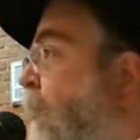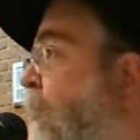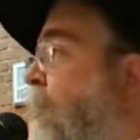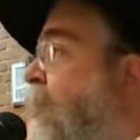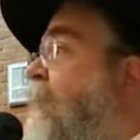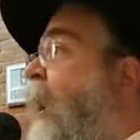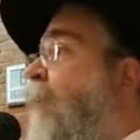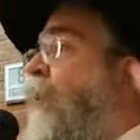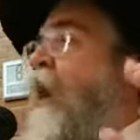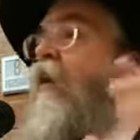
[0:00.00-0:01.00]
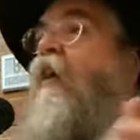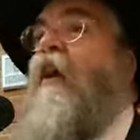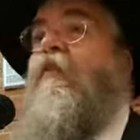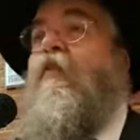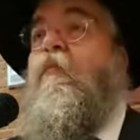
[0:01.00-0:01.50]
And therefore, the
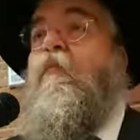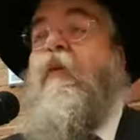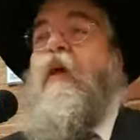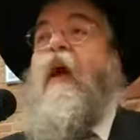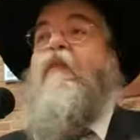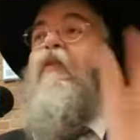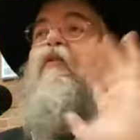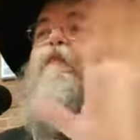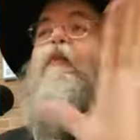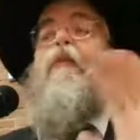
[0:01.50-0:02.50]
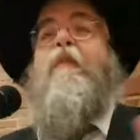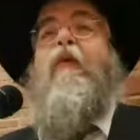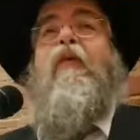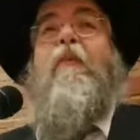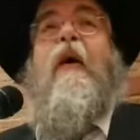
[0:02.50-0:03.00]
Amayaratim and
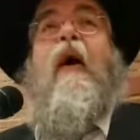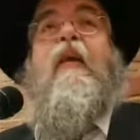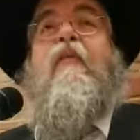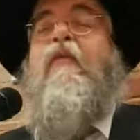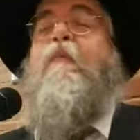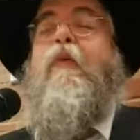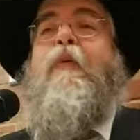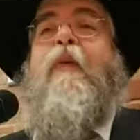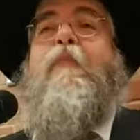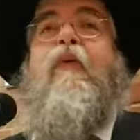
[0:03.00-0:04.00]
the simple people of the body, the